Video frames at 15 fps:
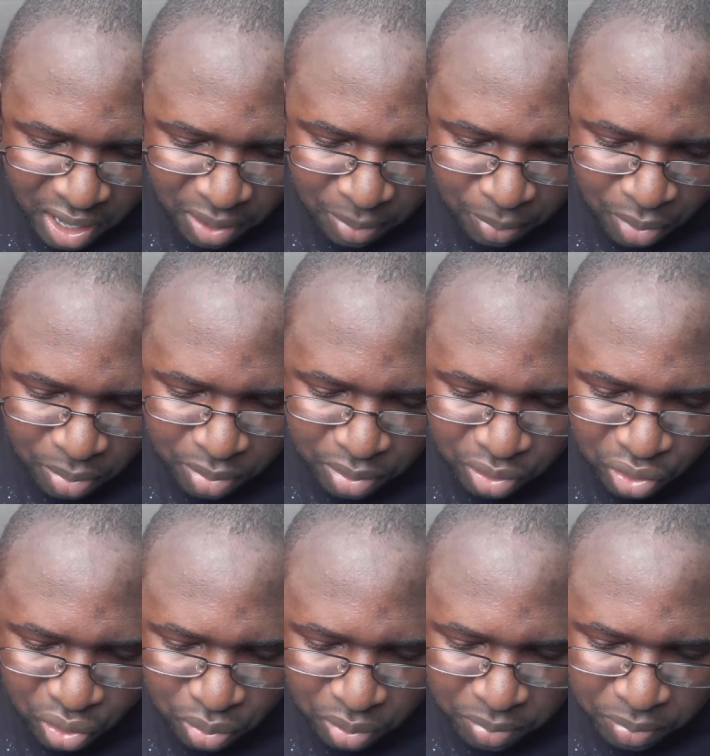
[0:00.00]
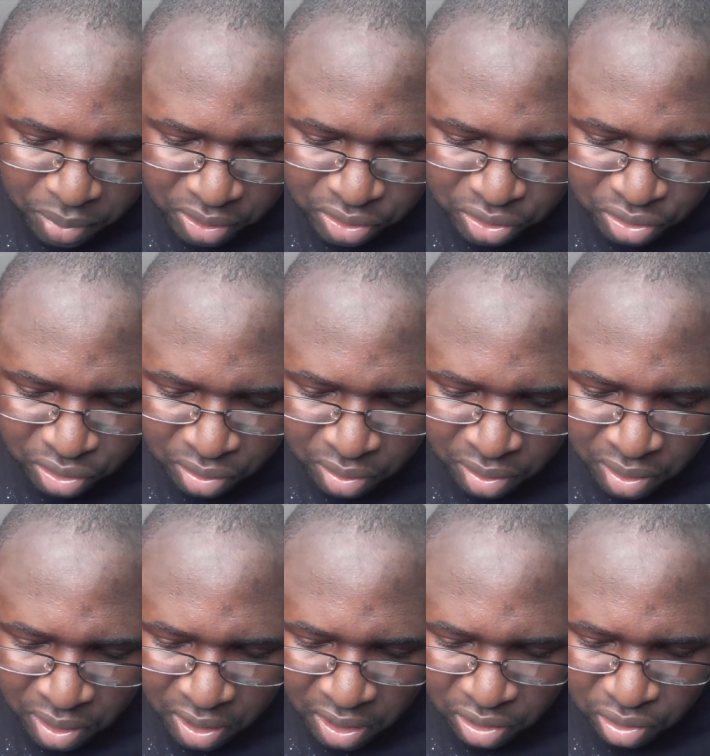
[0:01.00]
a woman you would picture
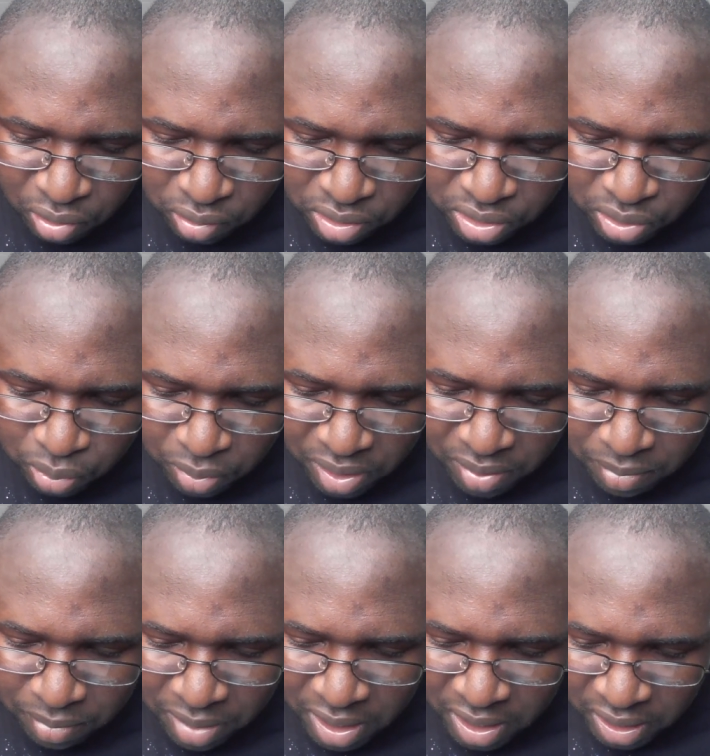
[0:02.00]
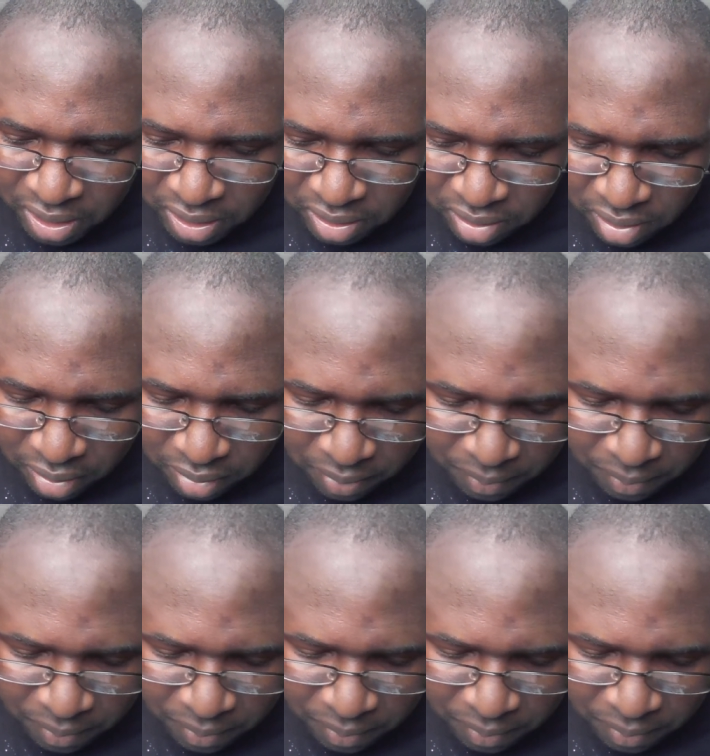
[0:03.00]
in your sweet mind.